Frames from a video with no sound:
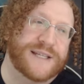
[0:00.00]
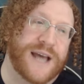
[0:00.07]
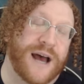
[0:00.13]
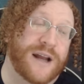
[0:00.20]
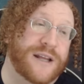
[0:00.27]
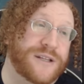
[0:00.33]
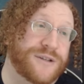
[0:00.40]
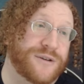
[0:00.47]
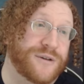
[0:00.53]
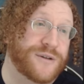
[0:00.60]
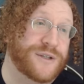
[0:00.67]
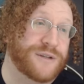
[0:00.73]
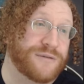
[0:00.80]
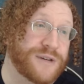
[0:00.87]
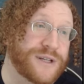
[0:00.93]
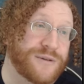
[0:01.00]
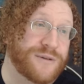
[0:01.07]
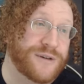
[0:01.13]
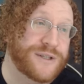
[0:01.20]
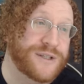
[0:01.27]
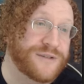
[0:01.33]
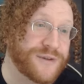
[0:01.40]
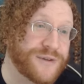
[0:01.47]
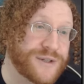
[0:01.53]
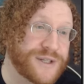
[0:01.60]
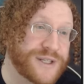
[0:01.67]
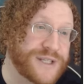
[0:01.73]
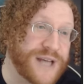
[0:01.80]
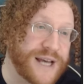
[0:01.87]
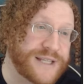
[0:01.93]
how did you use the resources for
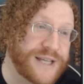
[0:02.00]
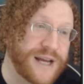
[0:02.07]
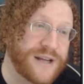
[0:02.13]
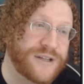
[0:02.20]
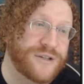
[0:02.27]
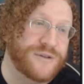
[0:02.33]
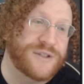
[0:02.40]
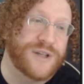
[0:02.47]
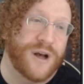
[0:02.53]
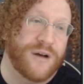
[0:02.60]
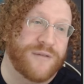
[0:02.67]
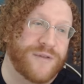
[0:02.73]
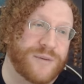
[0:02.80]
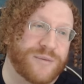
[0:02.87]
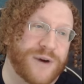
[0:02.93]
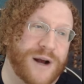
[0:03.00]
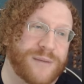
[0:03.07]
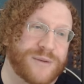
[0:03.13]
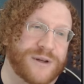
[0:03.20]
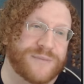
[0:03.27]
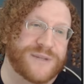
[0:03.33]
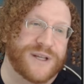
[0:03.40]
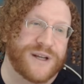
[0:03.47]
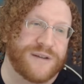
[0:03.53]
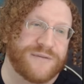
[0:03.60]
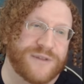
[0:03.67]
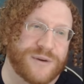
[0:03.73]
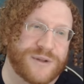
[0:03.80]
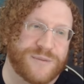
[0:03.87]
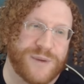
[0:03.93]
success, how did you solve the problems and
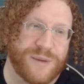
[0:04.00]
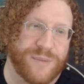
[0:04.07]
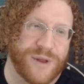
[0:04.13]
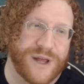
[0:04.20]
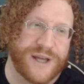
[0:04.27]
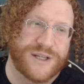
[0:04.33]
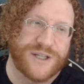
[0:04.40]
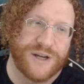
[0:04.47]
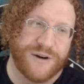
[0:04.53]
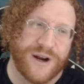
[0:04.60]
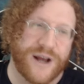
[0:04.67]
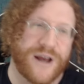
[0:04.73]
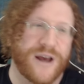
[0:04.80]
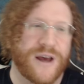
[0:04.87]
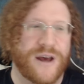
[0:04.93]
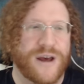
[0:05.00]
influence people, and Jira,